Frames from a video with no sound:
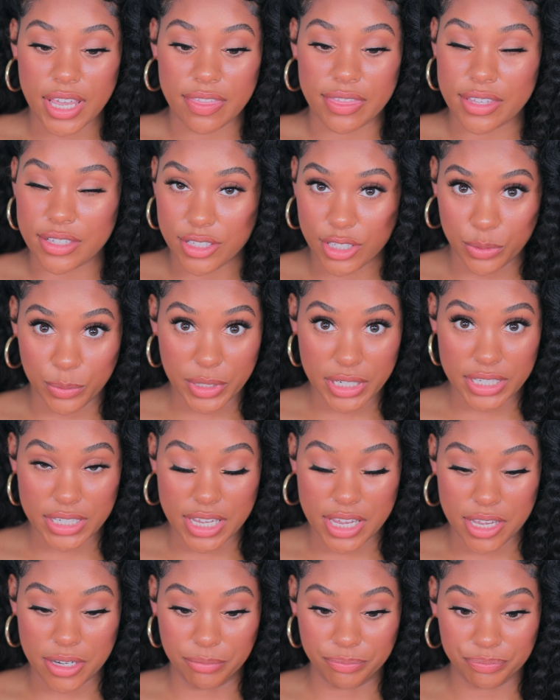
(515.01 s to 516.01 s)
And this is what it
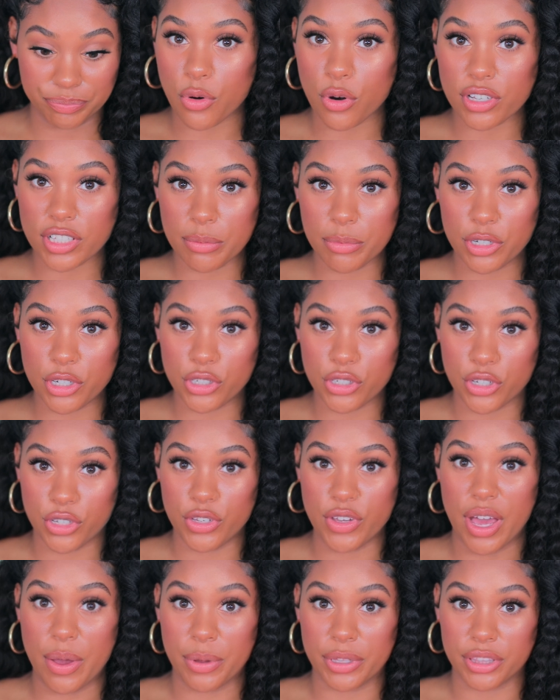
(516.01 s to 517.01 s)
did. Of course, I'm going to show
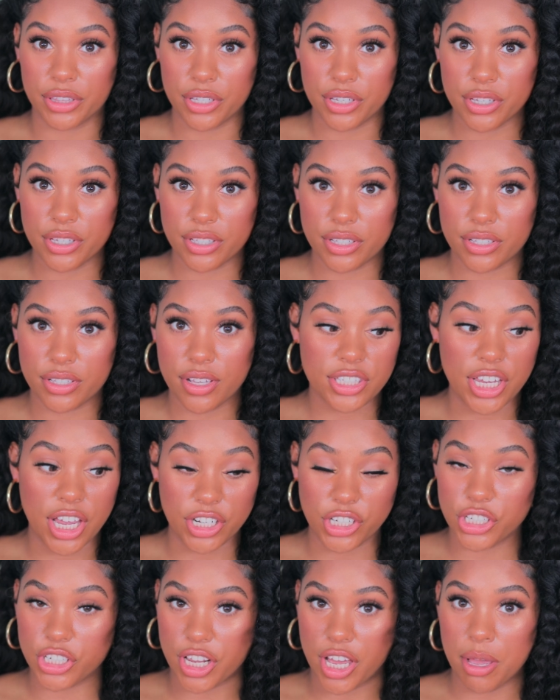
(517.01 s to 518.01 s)
you how it looks
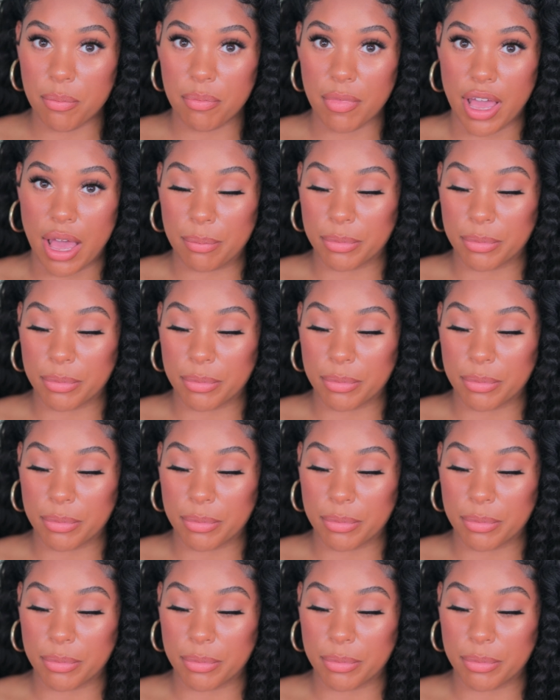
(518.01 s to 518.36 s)
touched up.